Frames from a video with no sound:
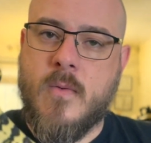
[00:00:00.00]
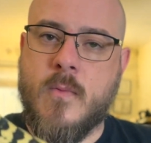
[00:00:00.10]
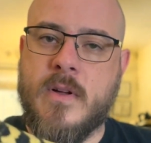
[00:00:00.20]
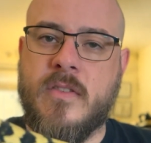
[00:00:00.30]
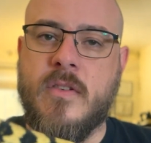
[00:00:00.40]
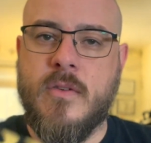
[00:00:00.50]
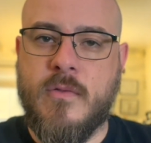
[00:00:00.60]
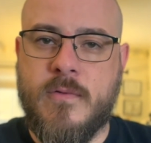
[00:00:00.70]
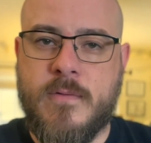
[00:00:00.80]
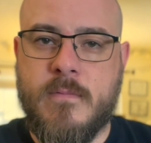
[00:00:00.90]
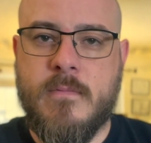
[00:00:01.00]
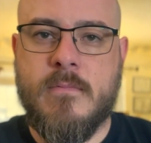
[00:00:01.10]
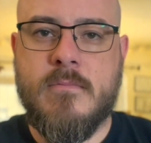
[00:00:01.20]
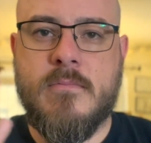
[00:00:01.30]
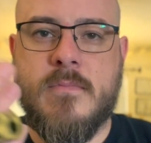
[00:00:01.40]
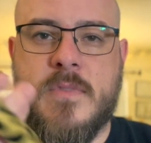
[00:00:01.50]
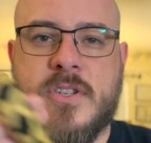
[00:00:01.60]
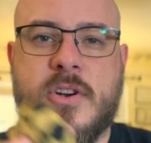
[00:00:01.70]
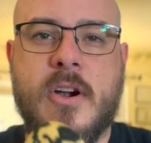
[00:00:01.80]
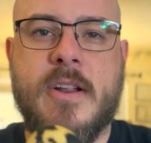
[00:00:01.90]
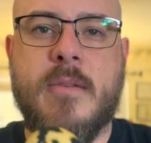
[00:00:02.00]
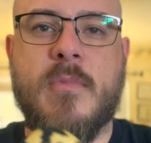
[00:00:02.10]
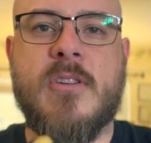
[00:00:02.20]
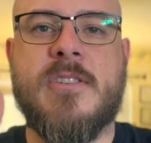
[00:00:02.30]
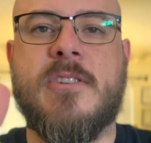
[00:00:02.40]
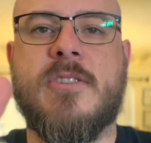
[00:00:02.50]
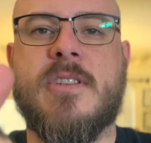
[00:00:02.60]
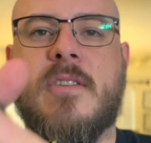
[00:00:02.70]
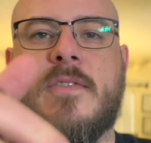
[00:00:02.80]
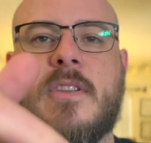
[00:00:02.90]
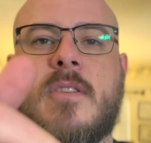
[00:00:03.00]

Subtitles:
once you've started immersing yourself in the